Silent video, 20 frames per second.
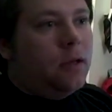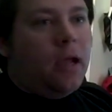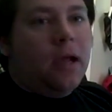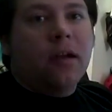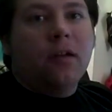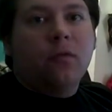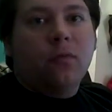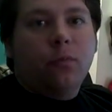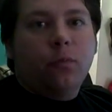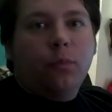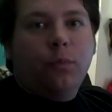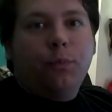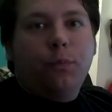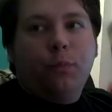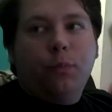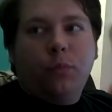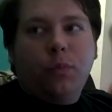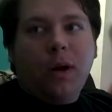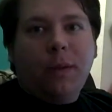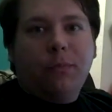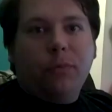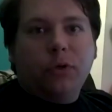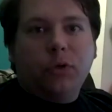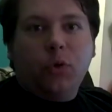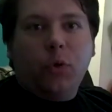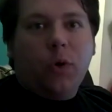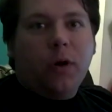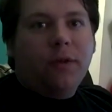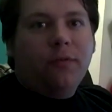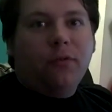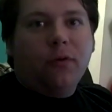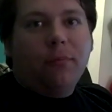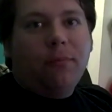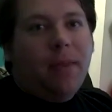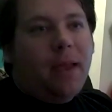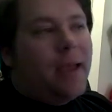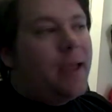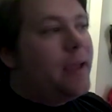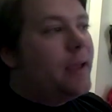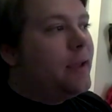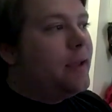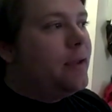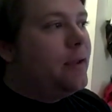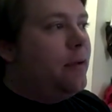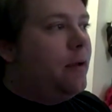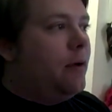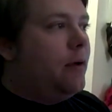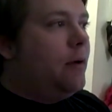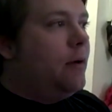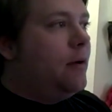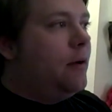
kind of preparatory for May.